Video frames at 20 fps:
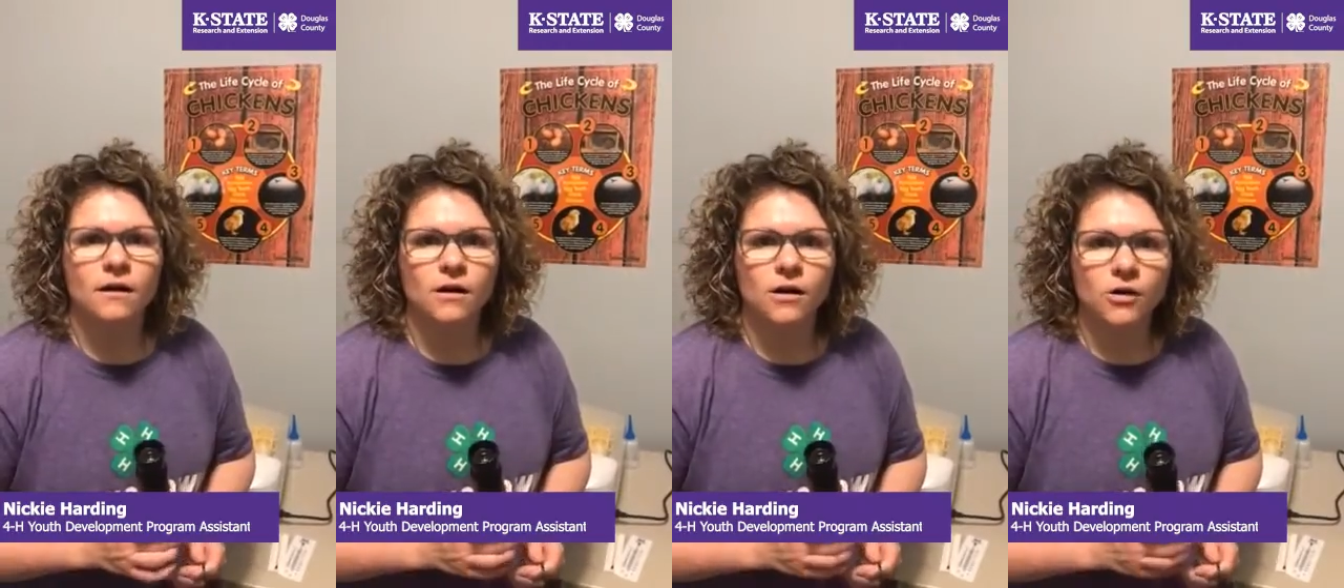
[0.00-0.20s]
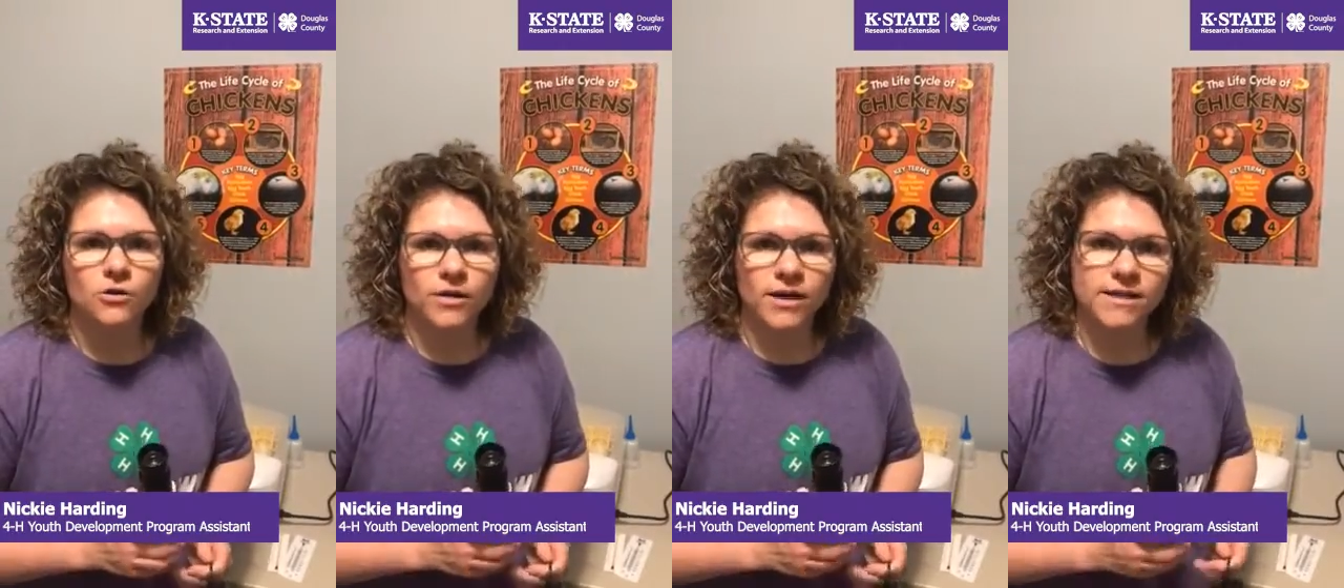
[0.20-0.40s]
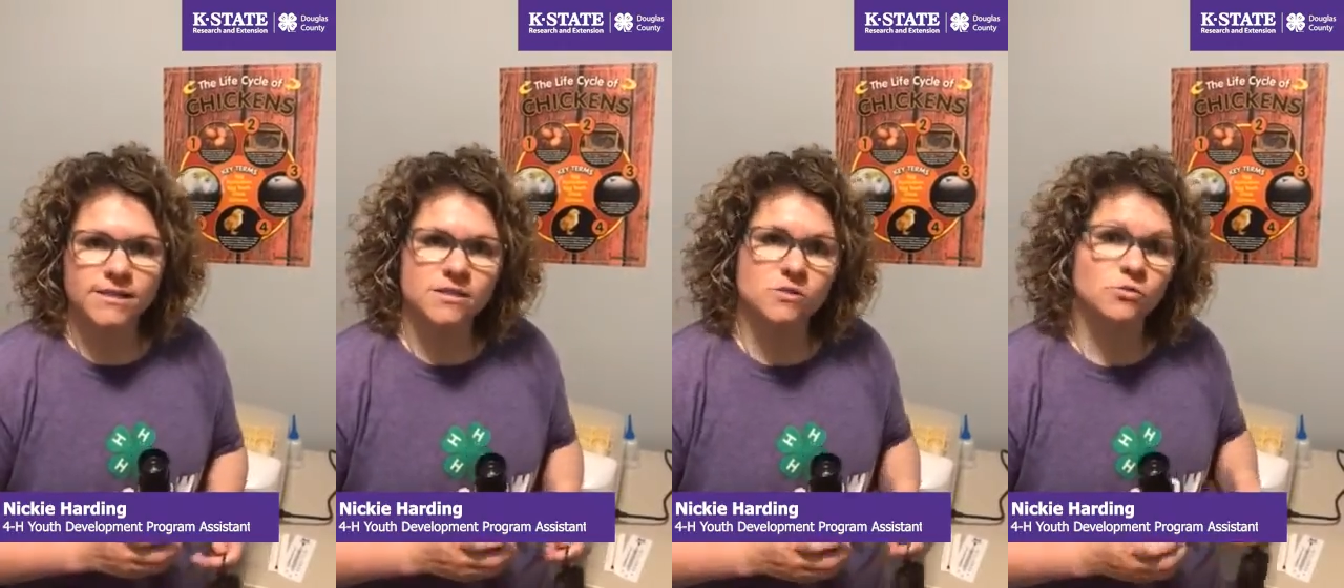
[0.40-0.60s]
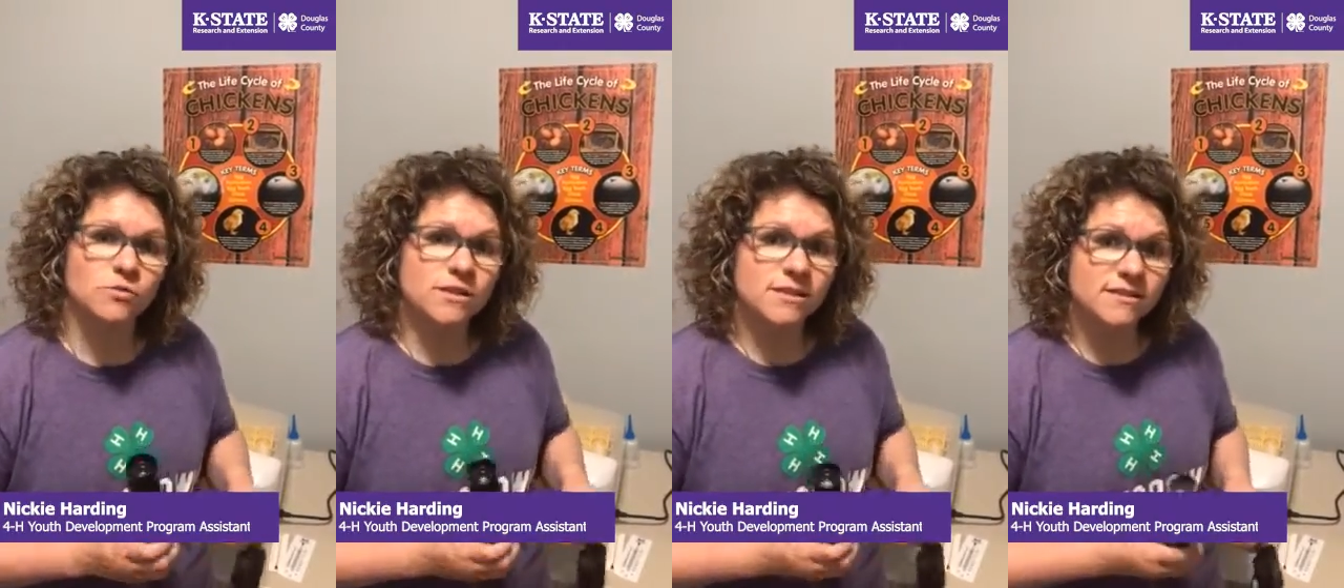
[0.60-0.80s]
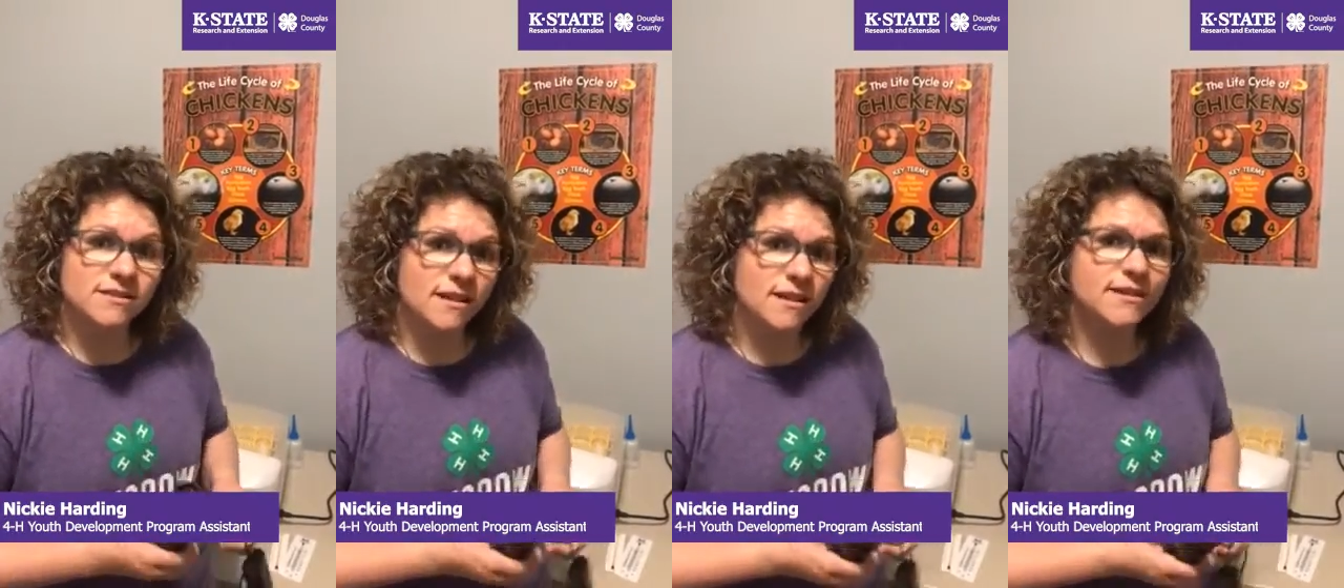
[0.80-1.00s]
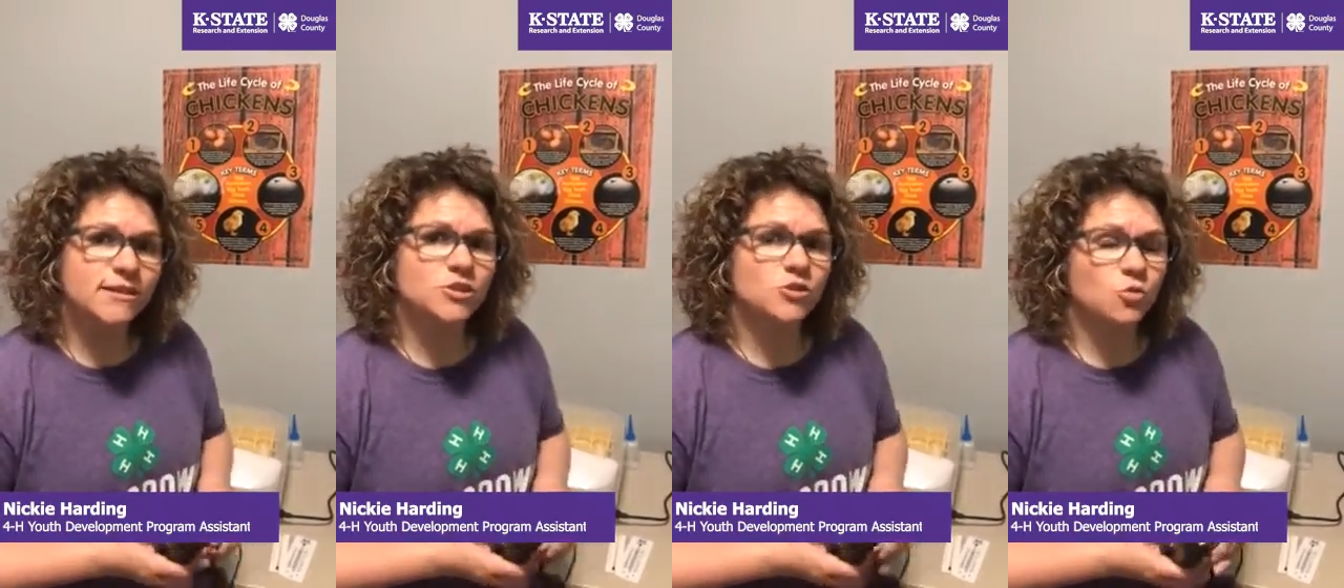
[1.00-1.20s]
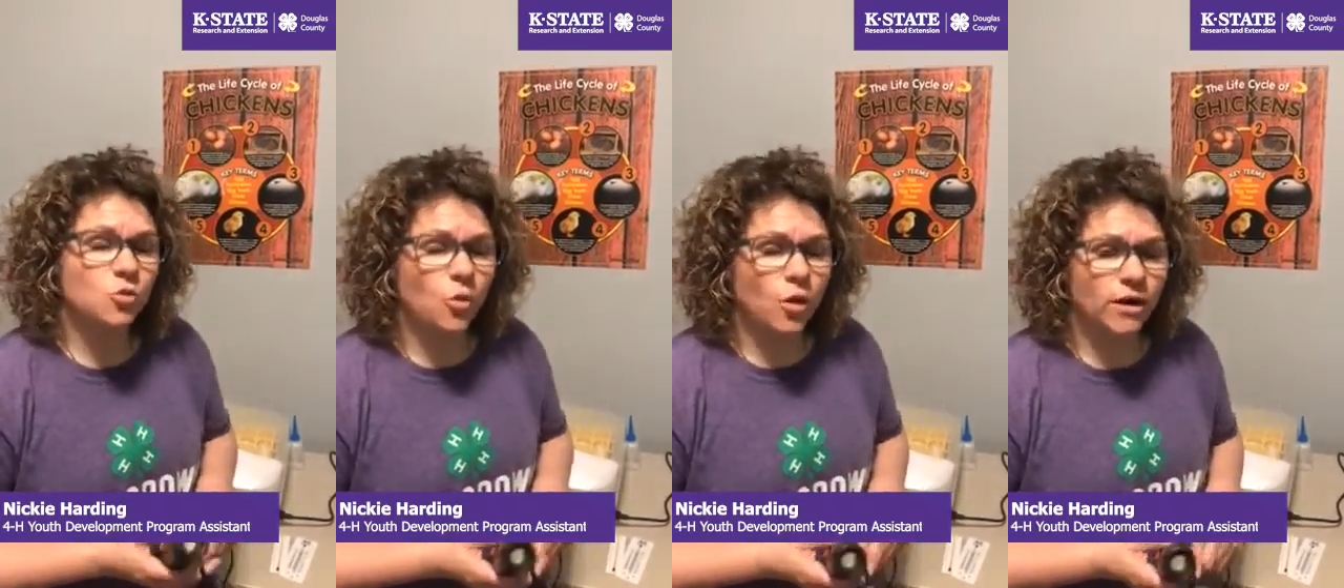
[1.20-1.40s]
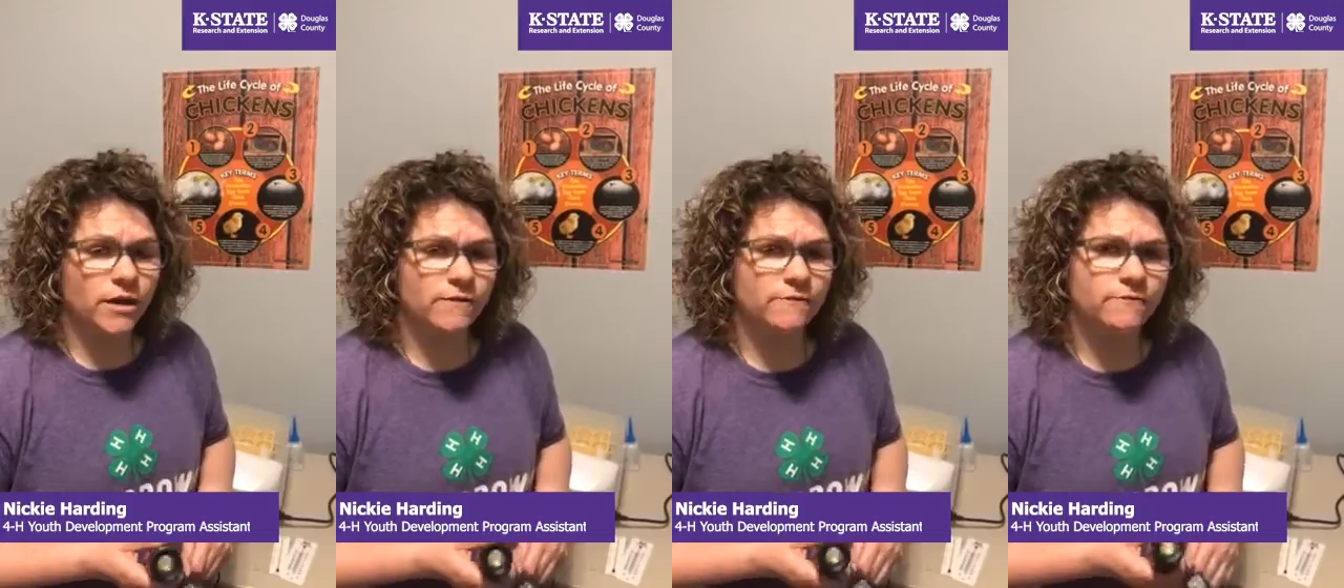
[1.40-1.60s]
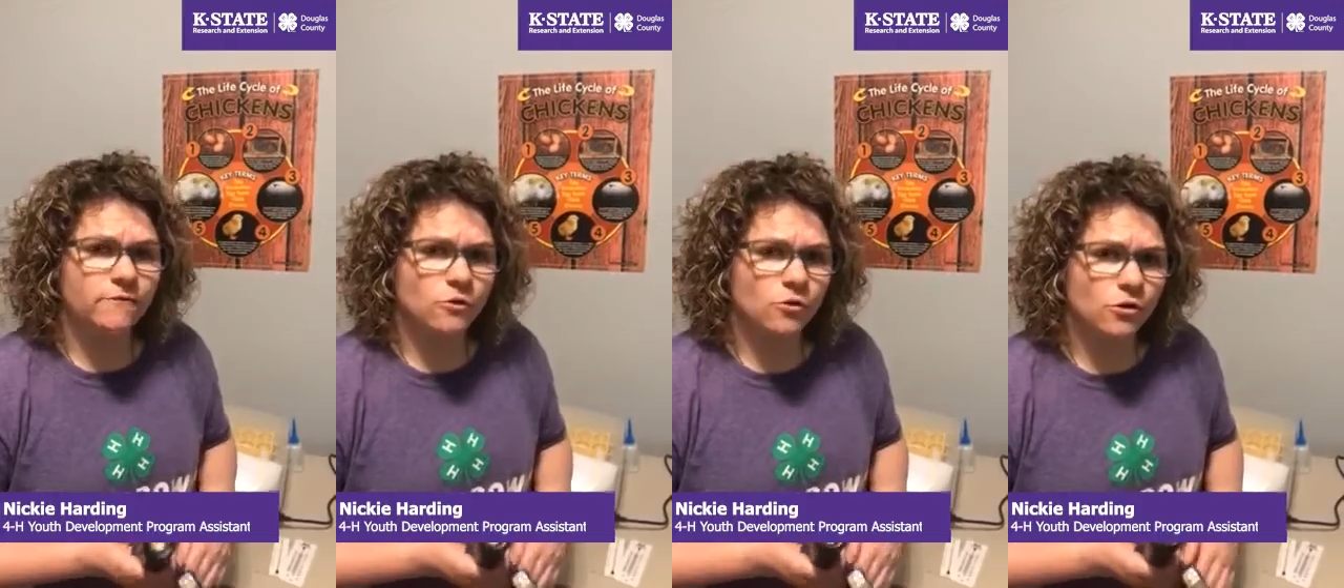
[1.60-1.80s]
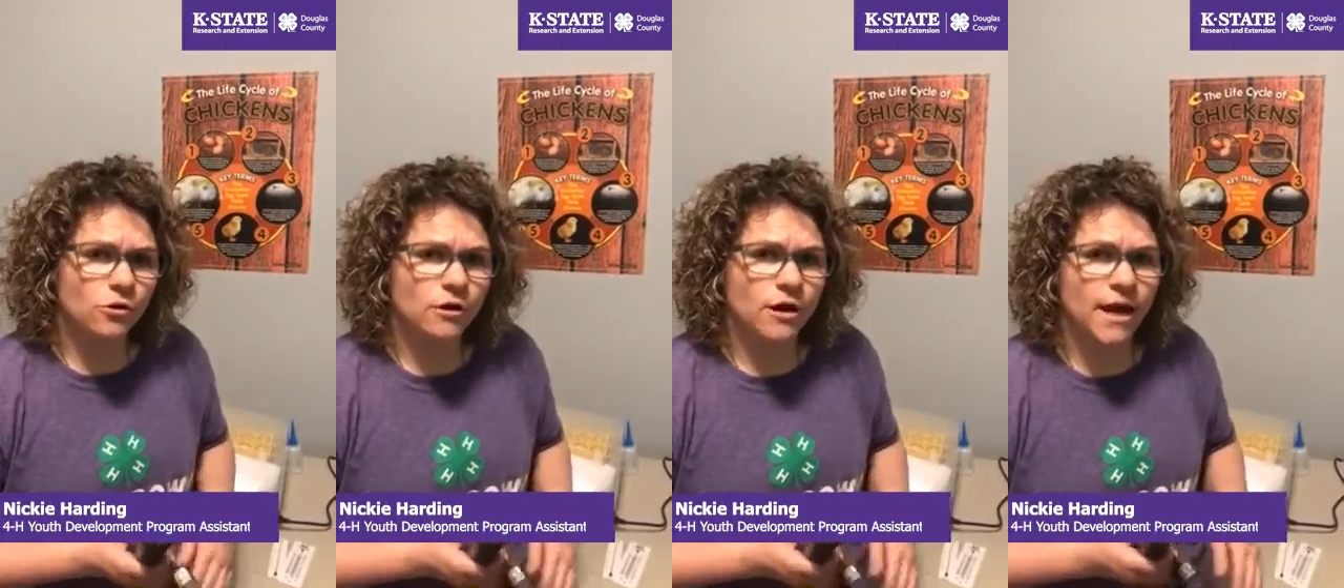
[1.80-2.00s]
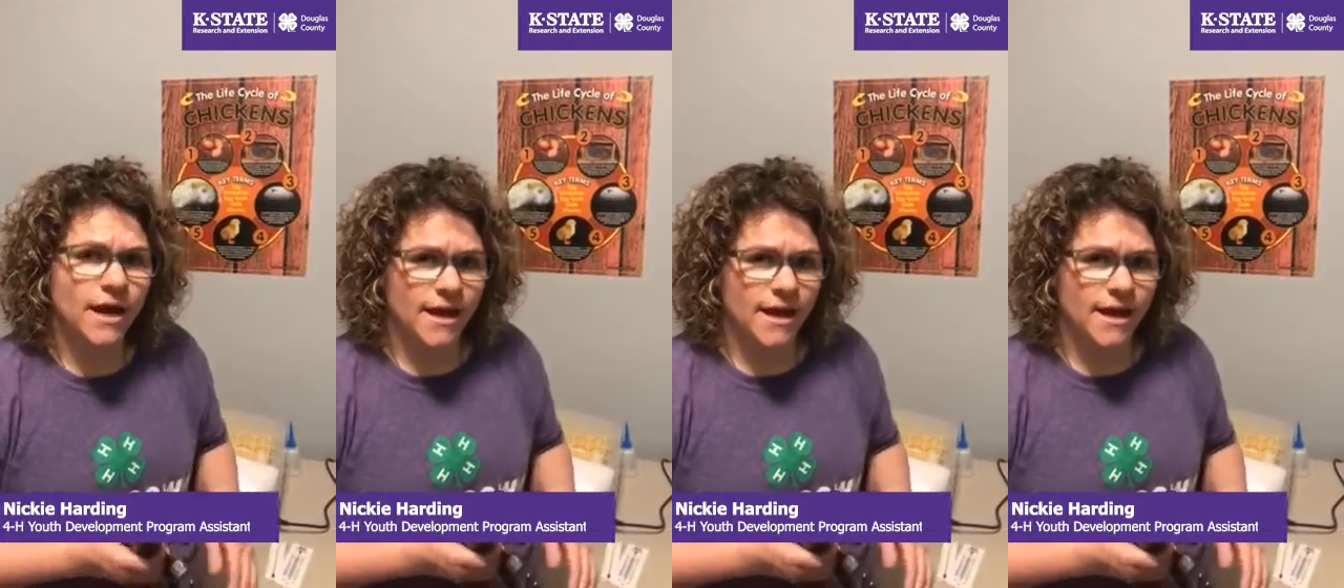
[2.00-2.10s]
Okay, so we set 24